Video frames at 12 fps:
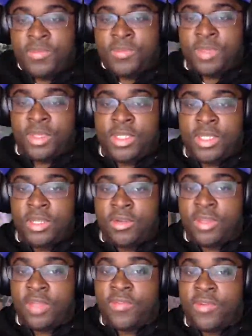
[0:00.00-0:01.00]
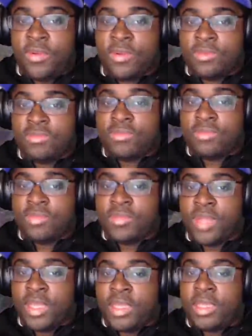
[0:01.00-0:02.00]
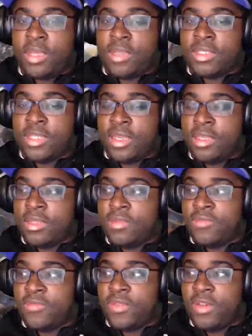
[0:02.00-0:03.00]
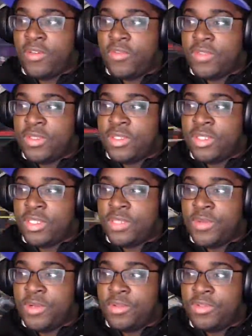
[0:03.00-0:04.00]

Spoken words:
So anywho, if you're playing outside of the Siege mode,